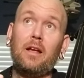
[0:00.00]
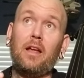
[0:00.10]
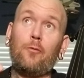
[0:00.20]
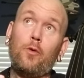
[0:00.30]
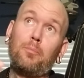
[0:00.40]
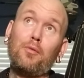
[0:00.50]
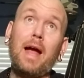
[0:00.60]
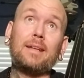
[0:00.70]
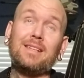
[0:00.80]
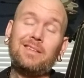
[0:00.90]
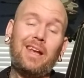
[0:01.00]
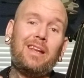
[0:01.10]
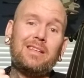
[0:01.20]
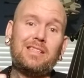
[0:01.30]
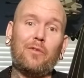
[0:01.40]
if we practice,
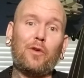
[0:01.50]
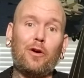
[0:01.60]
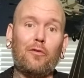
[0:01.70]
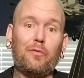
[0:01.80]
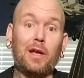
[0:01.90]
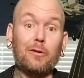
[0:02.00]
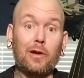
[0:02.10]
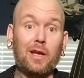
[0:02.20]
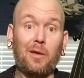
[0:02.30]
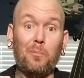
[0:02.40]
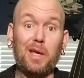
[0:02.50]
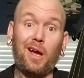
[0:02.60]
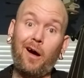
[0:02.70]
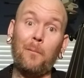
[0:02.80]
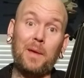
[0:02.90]
any difficult fingering can
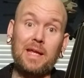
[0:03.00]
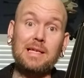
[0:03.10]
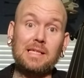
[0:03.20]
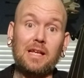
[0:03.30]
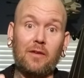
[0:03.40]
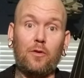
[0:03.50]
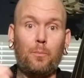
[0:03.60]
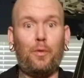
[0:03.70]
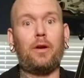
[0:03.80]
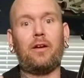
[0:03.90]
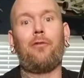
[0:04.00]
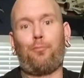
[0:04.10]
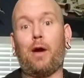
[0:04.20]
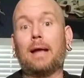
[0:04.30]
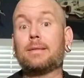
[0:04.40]
become easy if you put
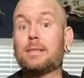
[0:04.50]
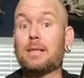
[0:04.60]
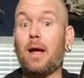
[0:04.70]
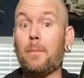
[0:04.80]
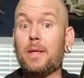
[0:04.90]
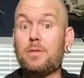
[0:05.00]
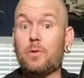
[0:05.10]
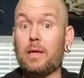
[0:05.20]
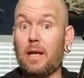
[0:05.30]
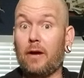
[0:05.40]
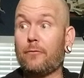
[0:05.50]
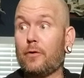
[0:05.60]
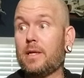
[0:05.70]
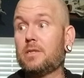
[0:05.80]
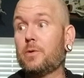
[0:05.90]
enough practice time into it and
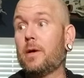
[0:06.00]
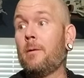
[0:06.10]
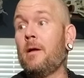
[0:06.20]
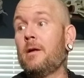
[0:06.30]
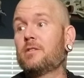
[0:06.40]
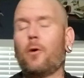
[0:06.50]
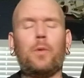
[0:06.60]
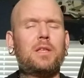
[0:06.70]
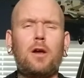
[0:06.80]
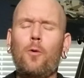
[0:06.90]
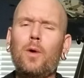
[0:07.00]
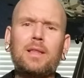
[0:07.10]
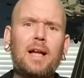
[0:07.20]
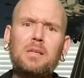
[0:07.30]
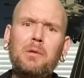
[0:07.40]
effort into it. So we don't want
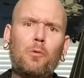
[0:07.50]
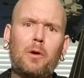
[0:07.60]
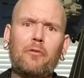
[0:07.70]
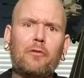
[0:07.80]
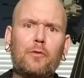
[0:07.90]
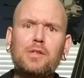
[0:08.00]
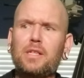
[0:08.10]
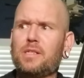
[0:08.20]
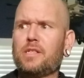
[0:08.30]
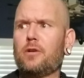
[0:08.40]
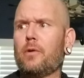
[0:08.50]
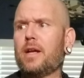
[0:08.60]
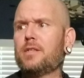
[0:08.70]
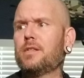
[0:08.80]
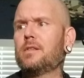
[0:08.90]
that to be one of our first
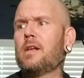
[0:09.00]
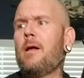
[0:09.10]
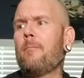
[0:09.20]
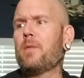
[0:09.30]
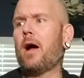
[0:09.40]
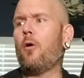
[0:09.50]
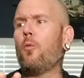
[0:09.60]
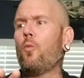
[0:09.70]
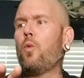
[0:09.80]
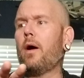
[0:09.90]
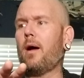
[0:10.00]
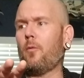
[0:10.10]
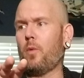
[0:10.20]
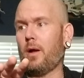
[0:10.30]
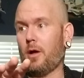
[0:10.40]
considerations. Now, what
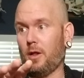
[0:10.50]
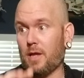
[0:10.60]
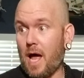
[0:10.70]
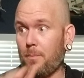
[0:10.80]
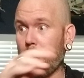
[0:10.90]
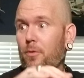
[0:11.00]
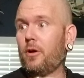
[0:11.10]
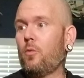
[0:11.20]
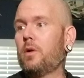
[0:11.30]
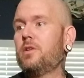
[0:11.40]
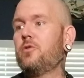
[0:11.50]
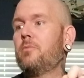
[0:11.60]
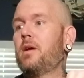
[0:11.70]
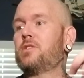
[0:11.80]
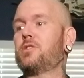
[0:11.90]
a lot of people are going to want to do
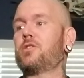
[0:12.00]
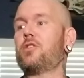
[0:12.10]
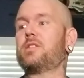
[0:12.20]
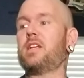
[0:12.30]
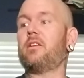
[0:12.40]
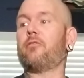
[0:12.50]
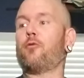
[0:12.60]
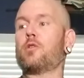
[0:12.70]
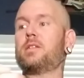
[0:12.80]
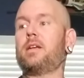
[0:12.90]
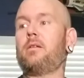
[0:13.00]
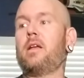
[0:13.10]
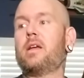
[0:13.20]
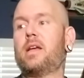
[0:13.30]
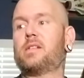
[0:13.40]
in measures 13 and
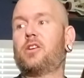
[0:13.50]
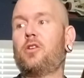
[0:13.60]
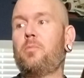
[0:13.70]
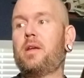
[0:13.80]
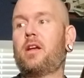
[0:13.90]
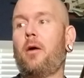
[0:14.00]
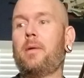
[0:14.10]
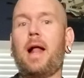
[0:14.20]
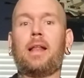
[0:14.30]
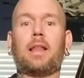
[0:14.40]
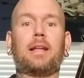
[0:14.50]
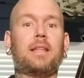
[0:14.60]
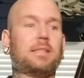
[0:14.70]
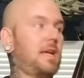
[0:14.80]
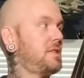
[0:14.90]
14 is going to be coming at it like
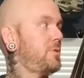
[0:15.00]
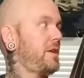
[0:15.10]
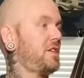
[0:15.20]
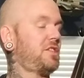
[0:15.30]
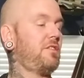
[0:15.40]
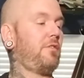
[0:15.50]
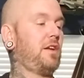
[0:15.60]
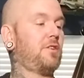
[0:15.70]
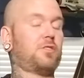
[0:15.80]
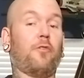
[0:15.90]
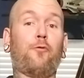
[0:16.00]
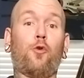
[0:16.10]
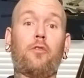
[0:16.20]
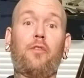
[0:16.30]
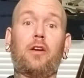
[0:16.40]
this and doing a shift here. So
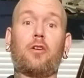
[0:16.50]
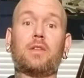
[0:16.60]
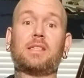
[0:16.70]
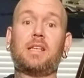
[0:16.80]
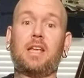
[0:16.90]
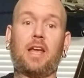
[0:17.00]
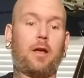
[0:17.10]
fourth finger on the C and